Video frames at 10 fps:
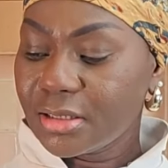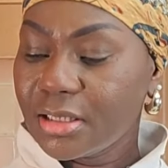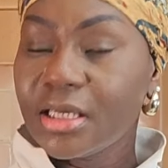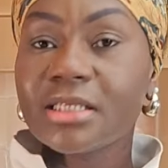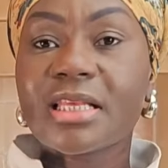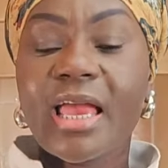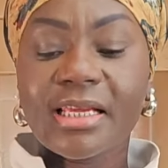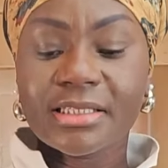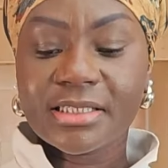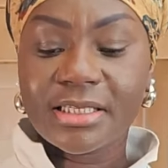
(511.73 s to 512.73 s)
He's
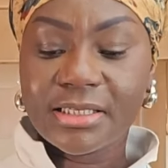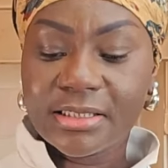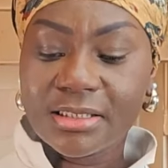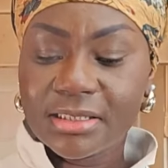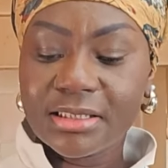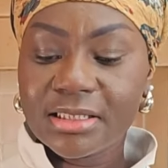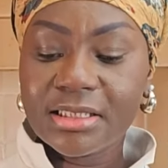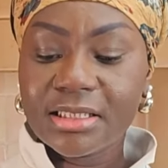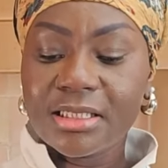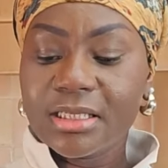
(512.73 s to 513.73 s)
8.
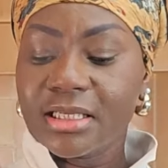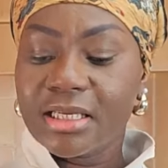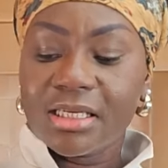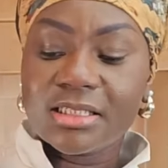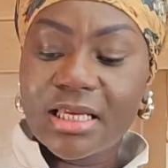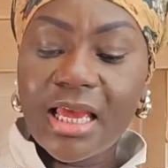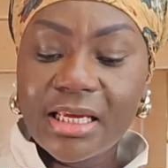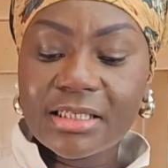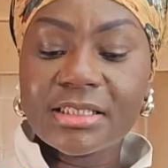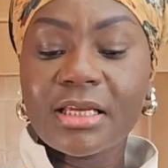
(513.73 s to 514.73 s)
He's
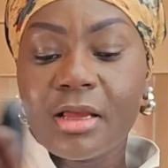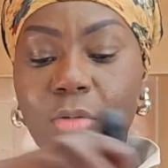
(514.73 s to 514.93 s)
8.